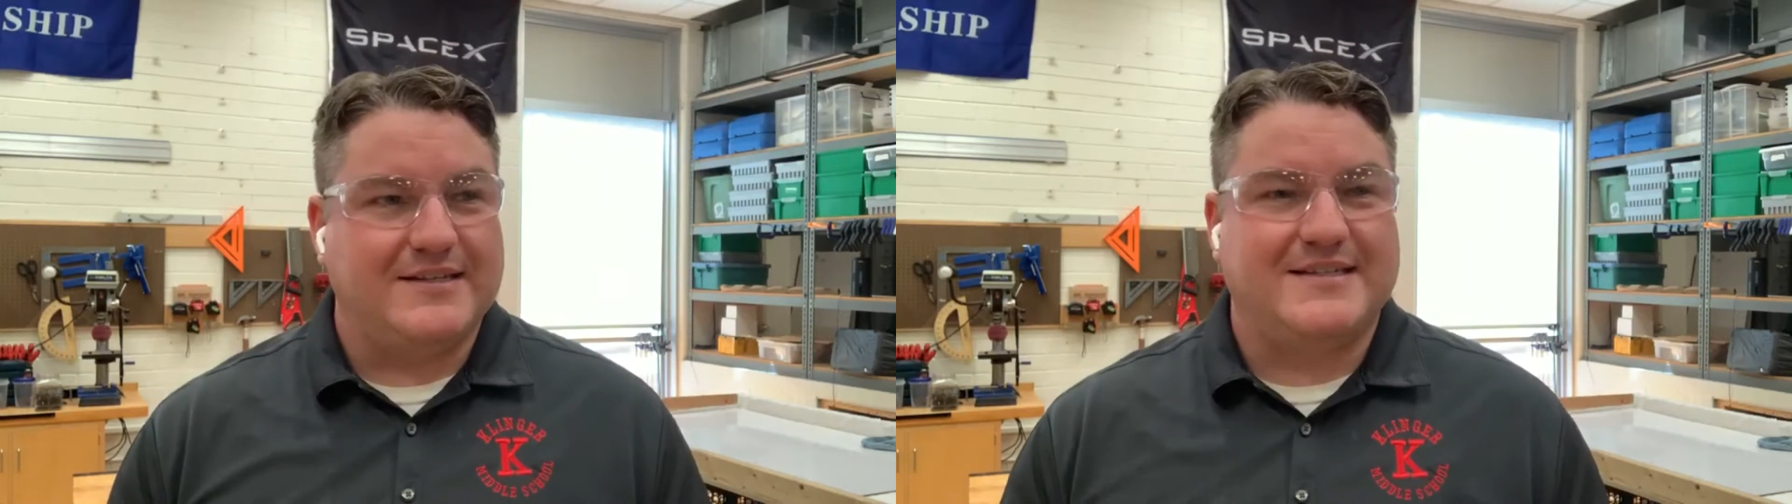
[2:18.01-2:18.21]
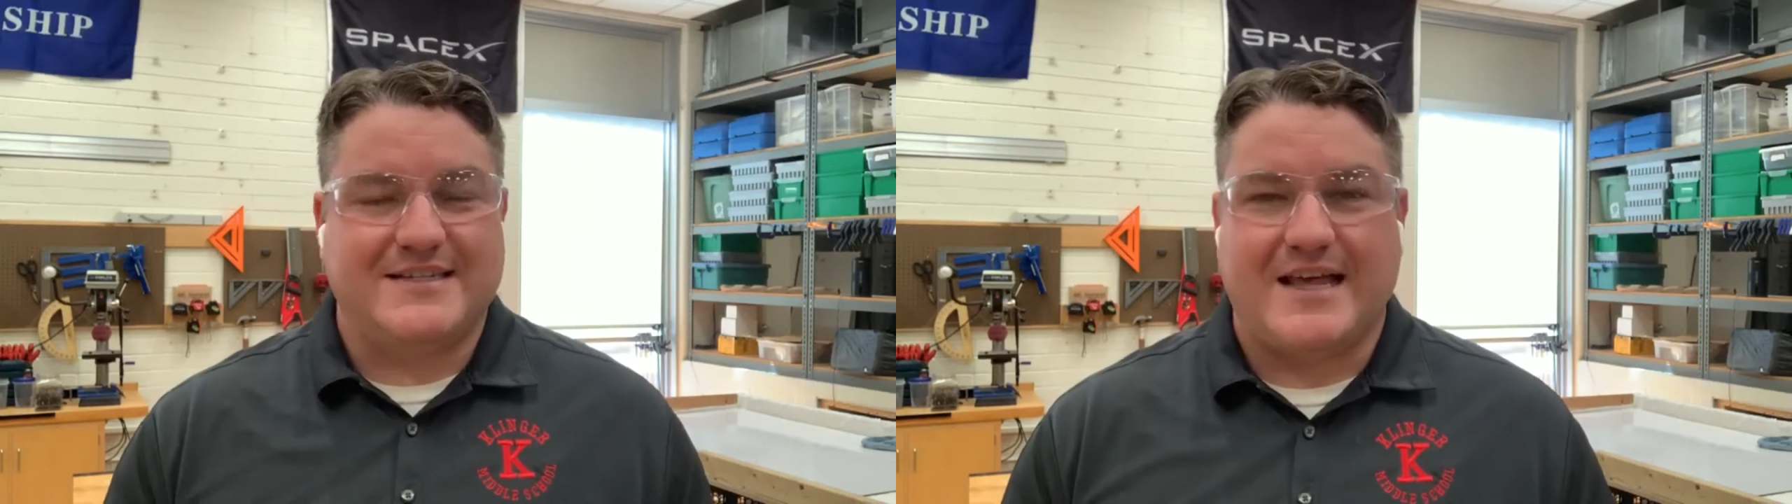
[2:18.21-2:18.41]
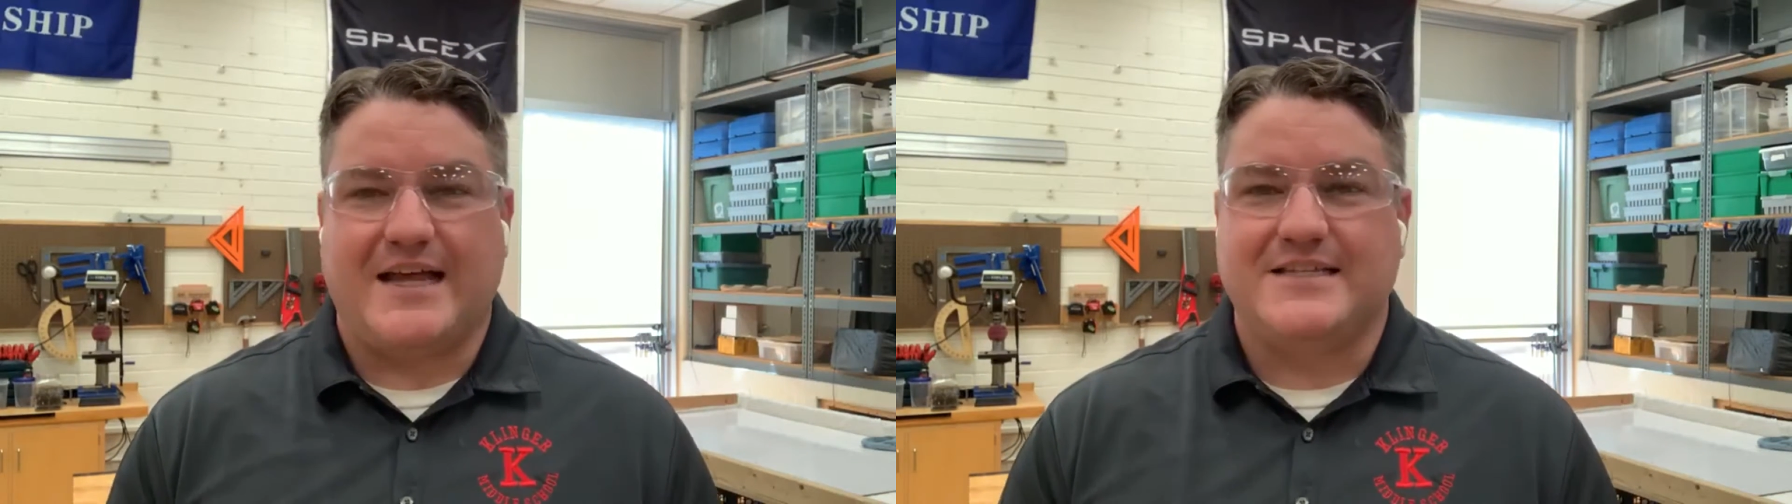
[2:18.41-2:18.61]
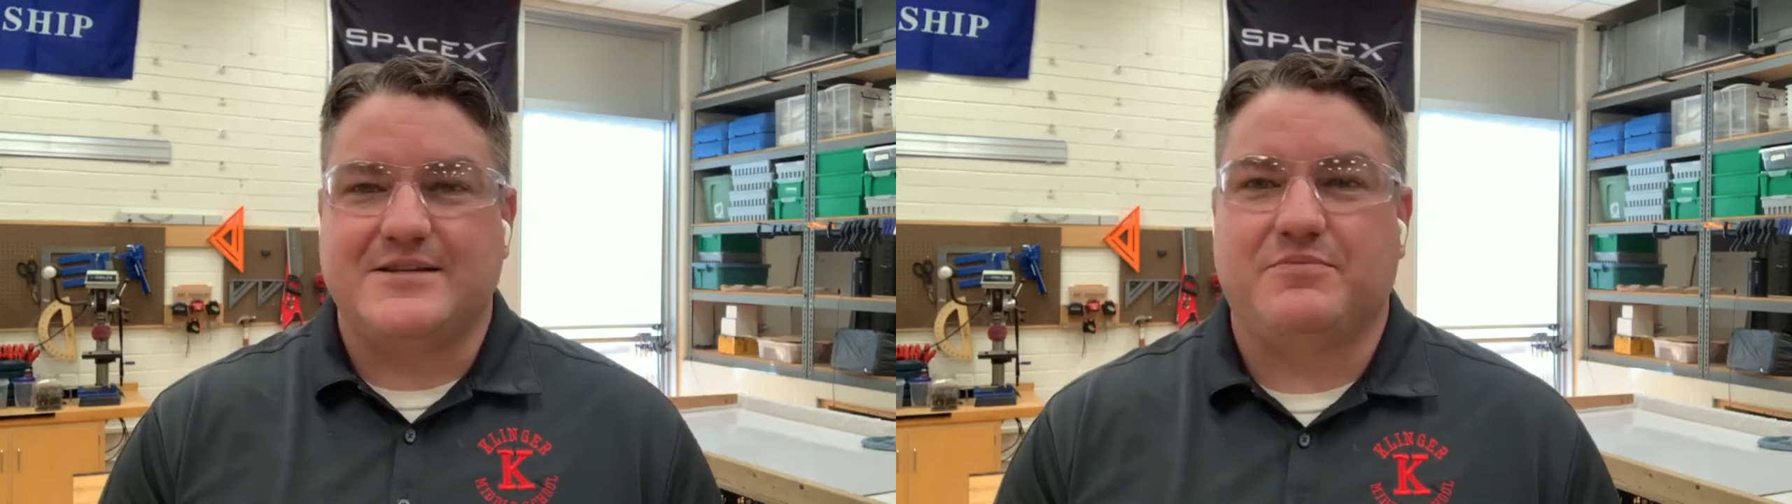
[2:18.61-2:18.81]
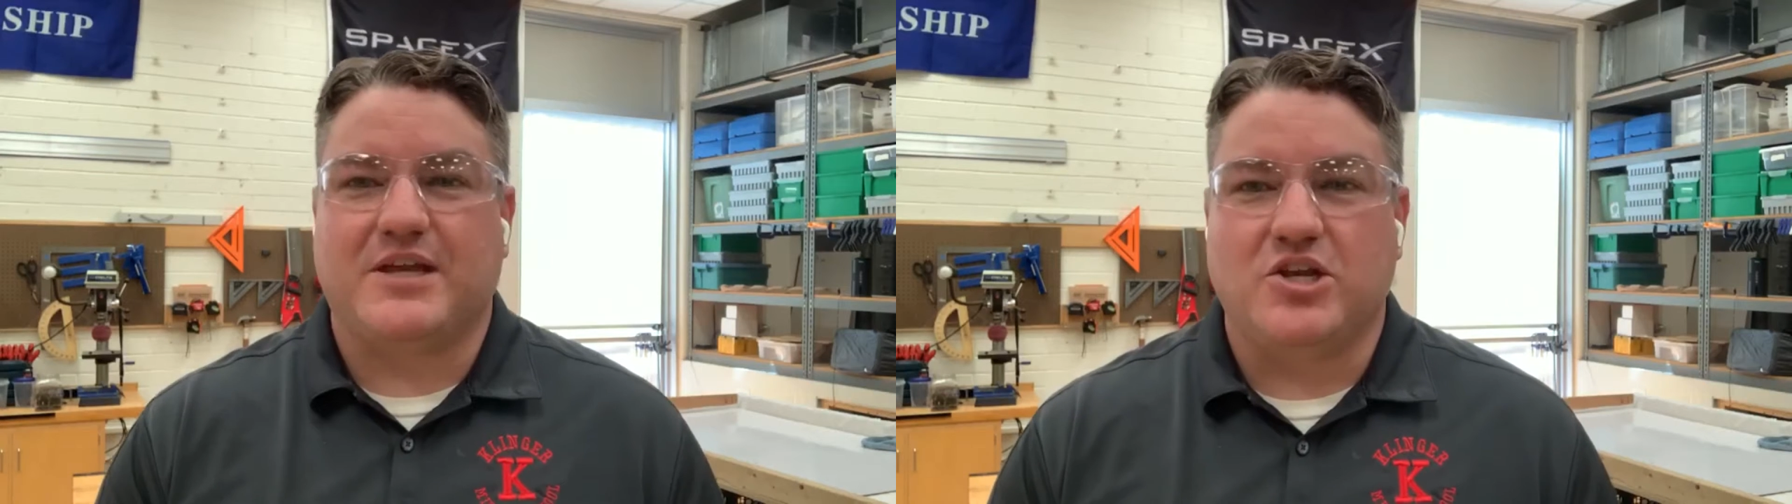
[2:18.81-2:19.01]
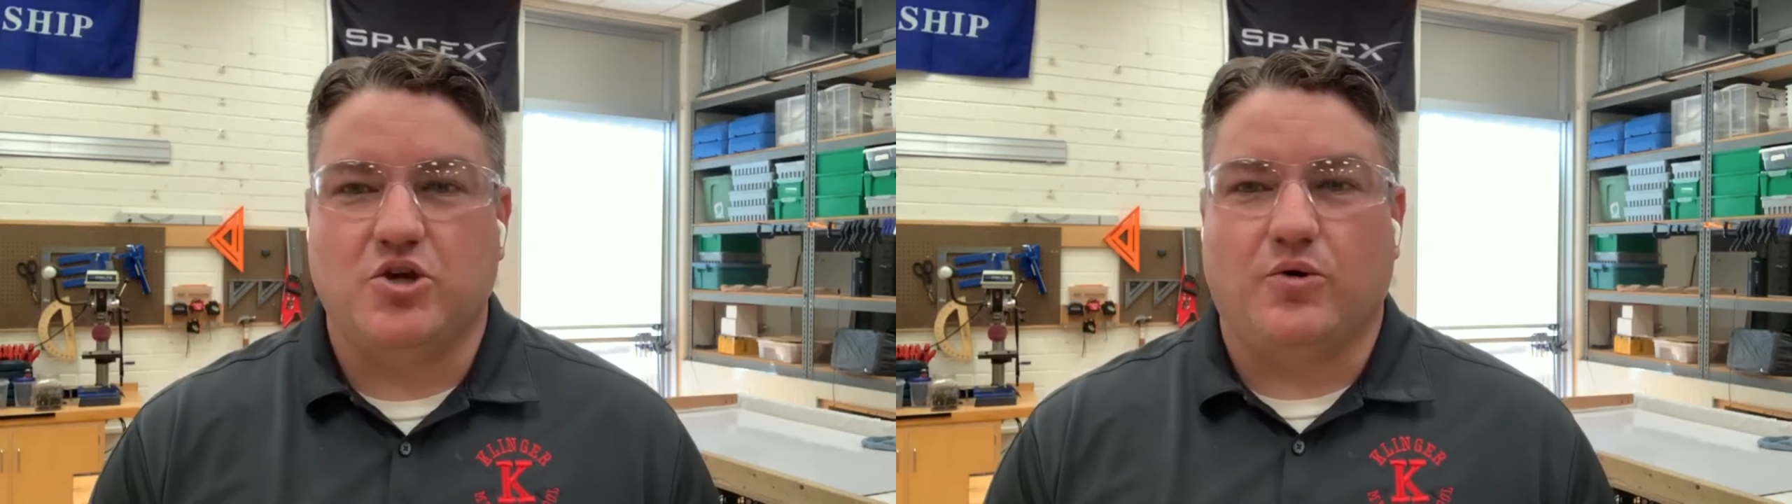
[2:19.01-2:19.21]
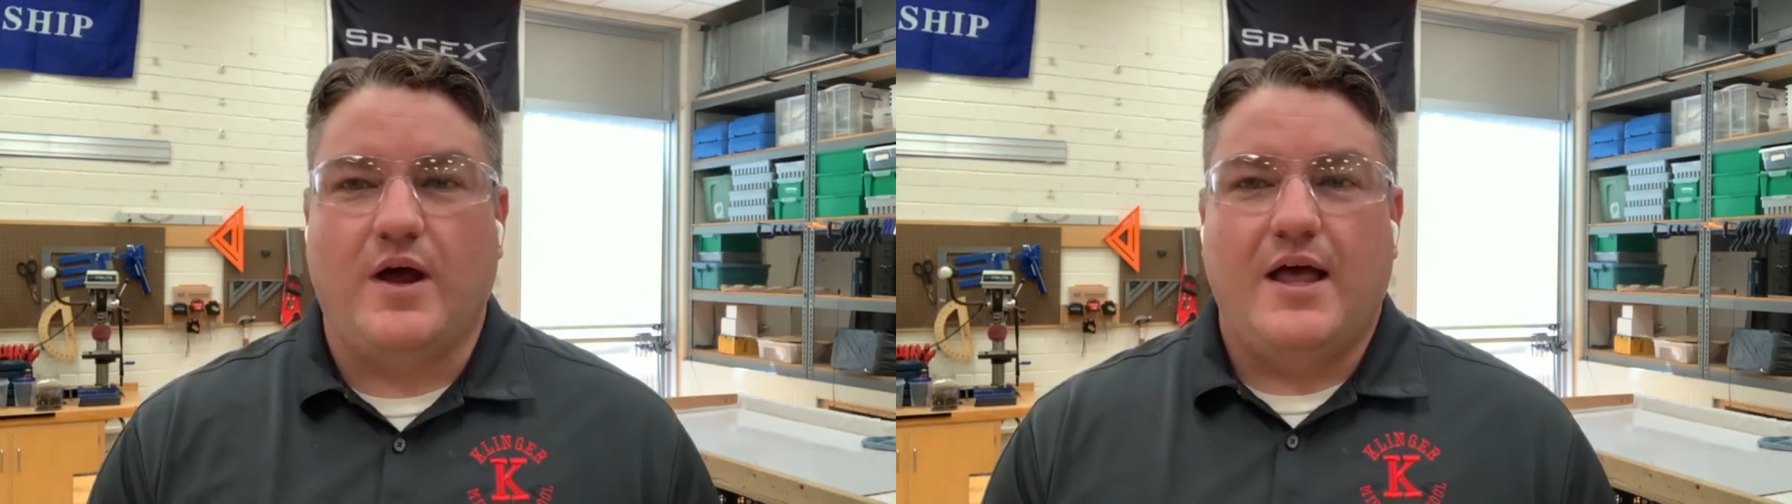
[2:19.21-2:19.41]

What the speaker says: design something new.